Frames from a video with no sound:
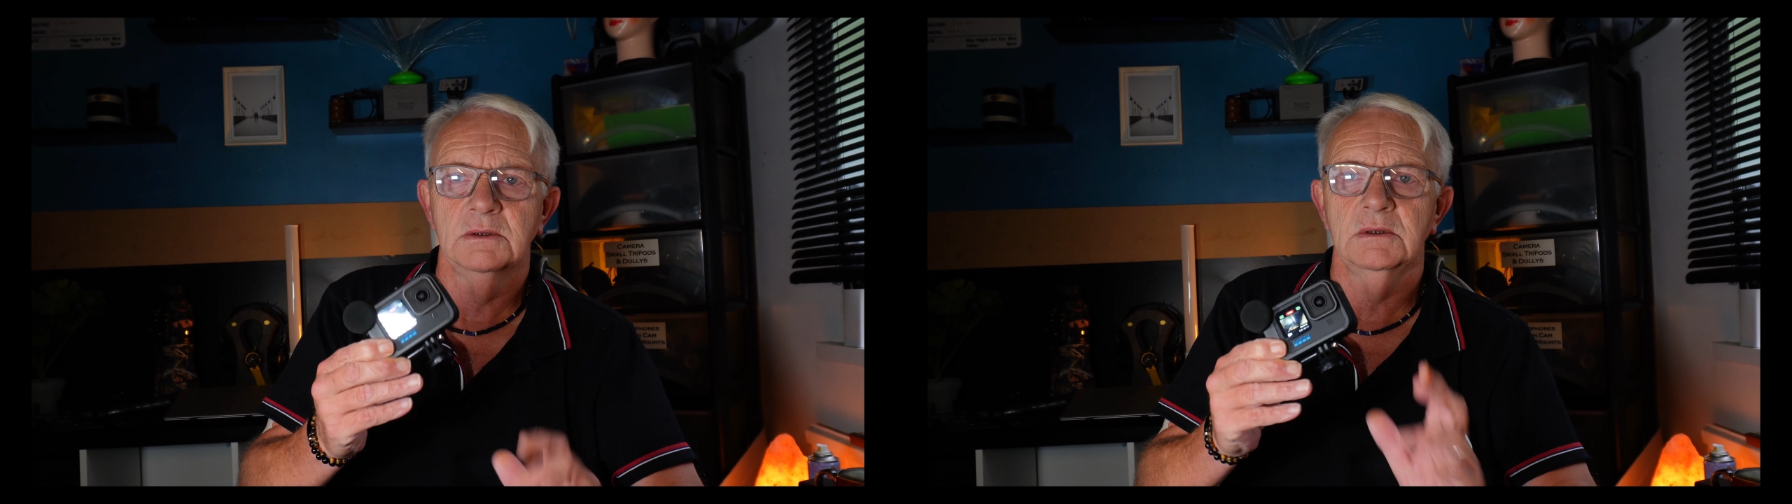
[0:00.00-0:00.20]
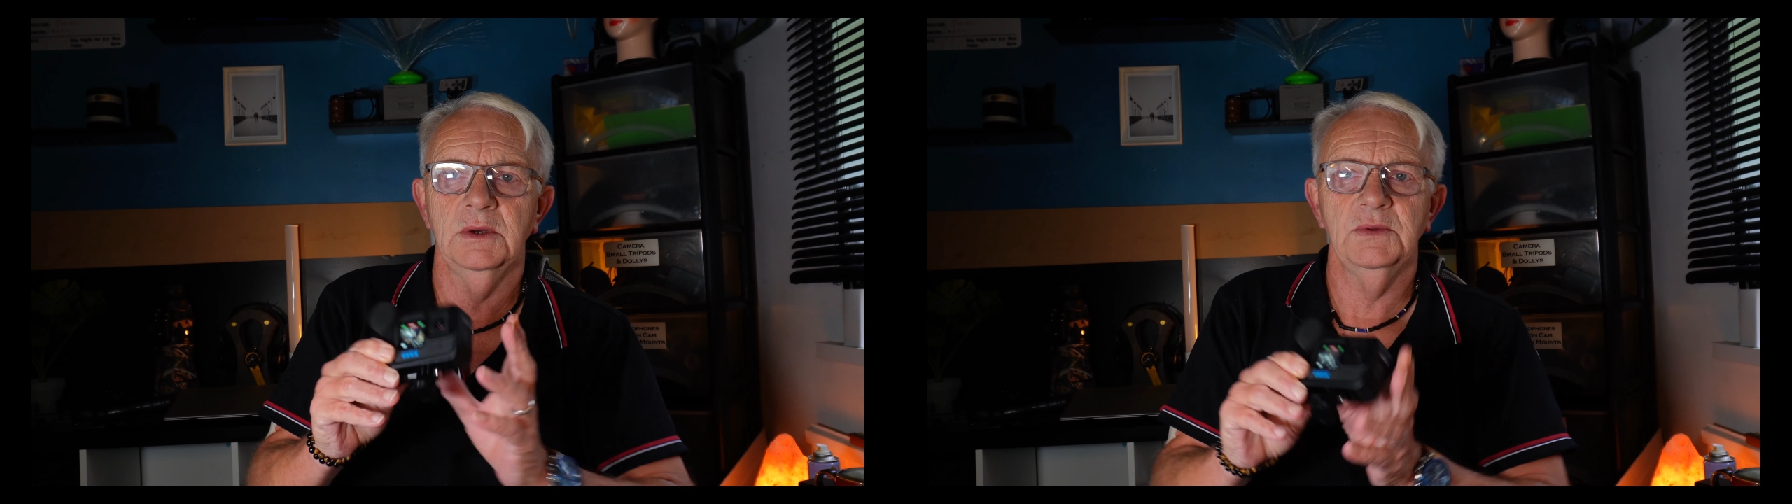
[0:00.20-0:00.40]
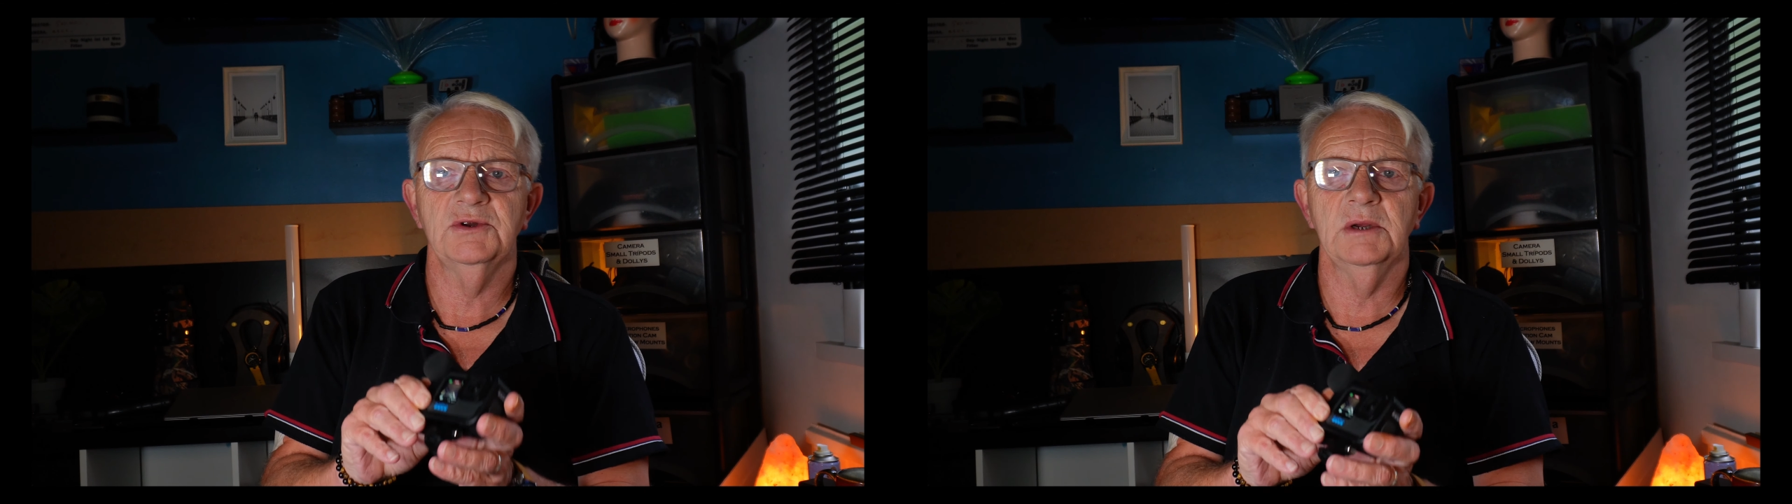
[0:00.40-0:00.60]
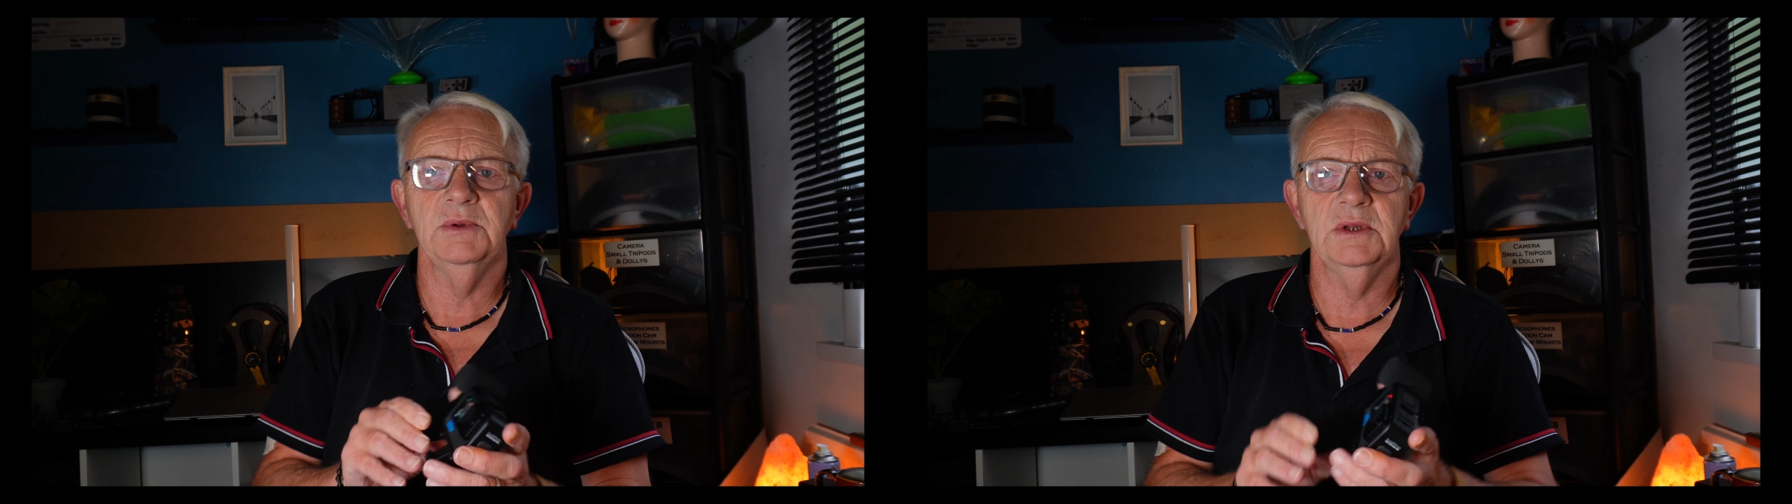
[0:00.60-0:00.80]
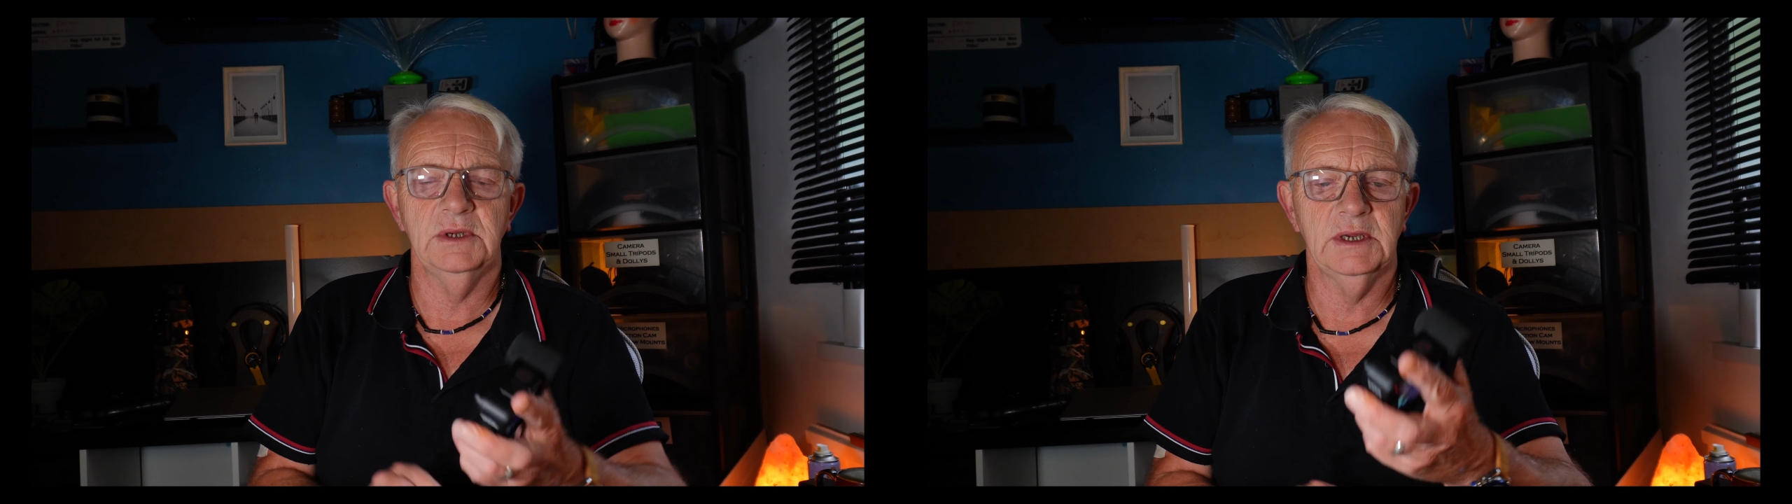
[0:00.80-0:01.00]
well, the trouble
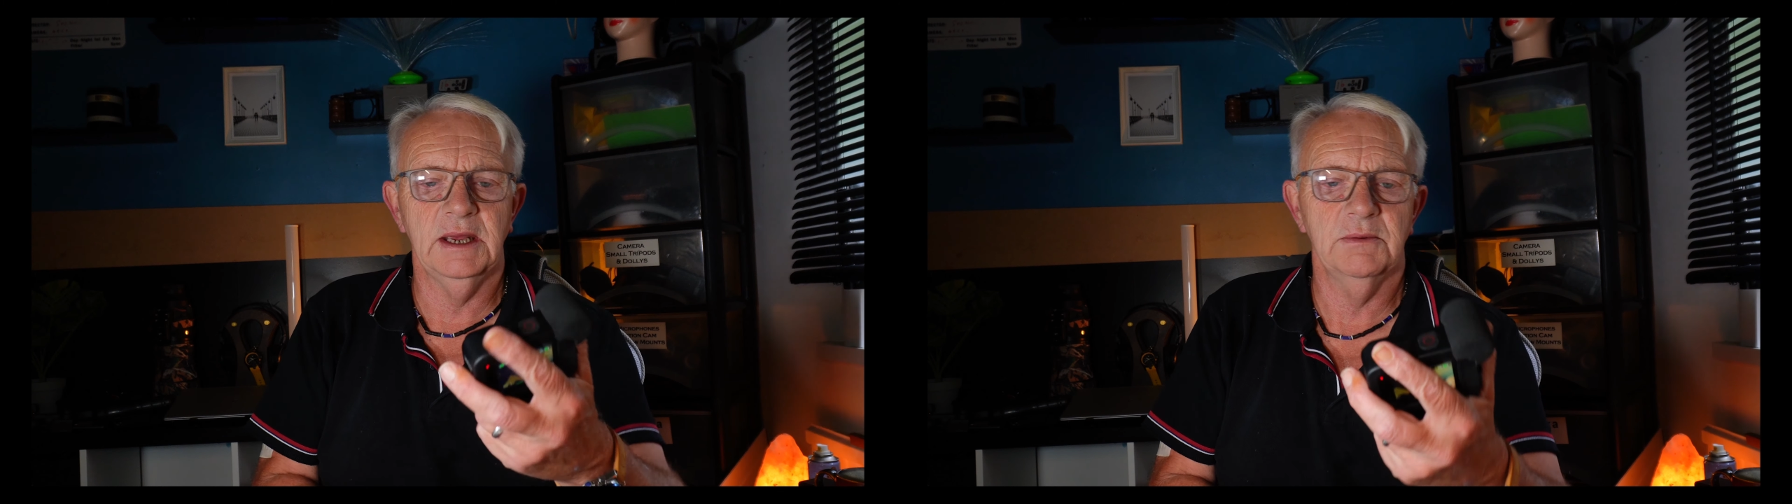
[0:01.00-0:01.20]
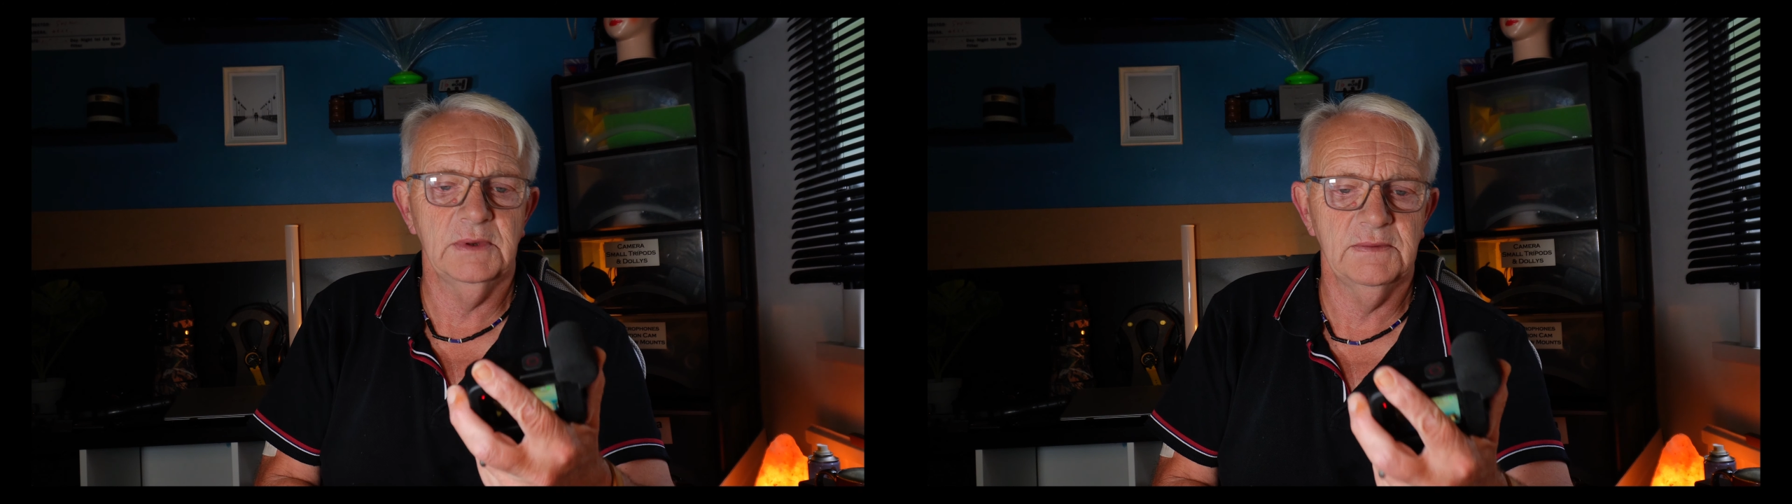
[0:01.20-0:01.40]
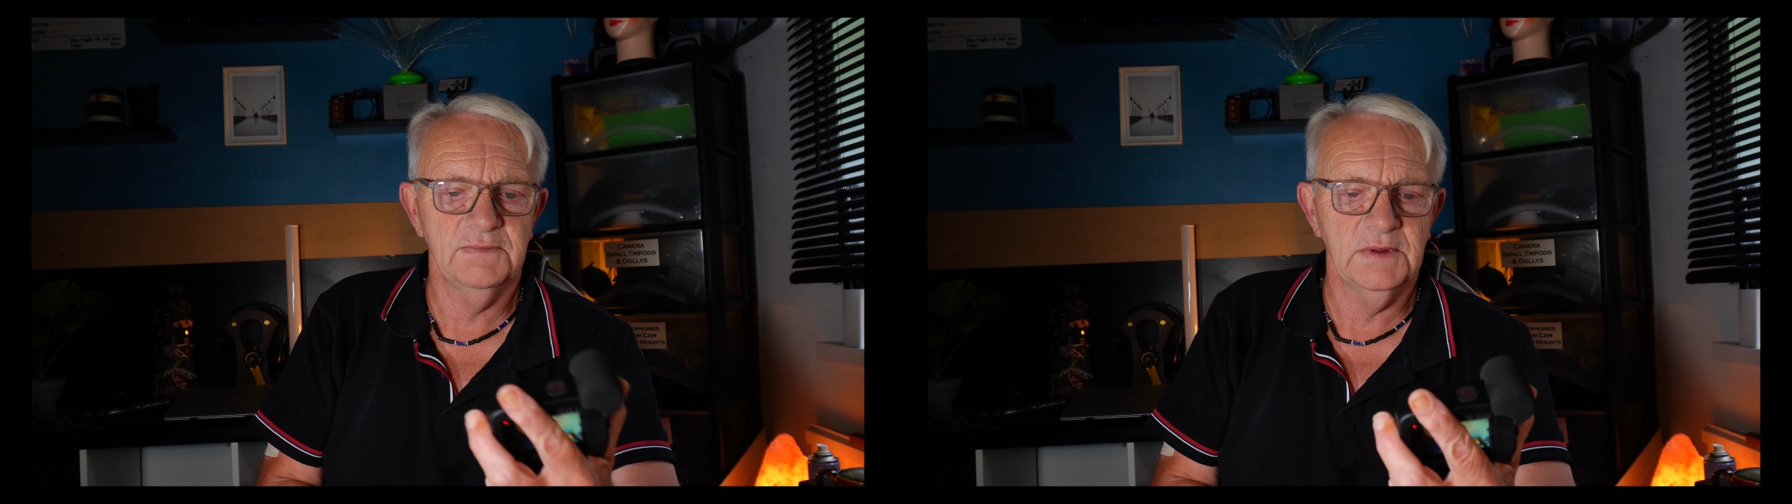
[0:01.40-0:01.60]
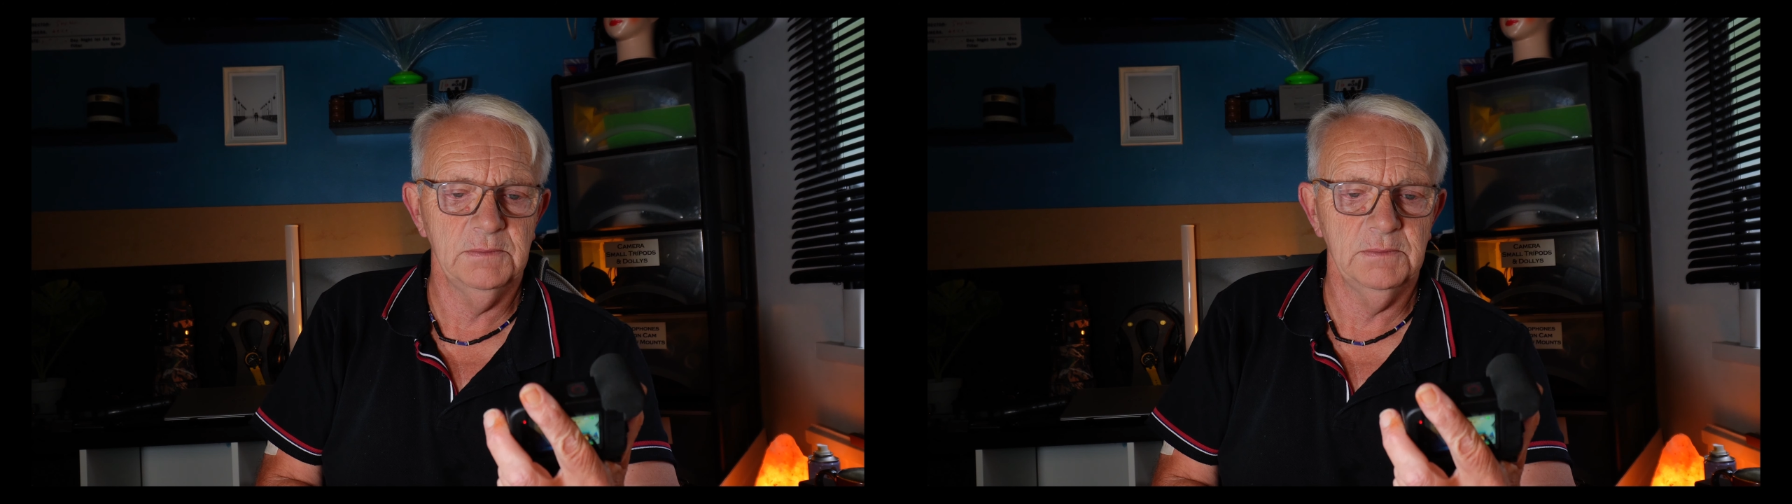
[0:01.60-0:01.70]
that you get with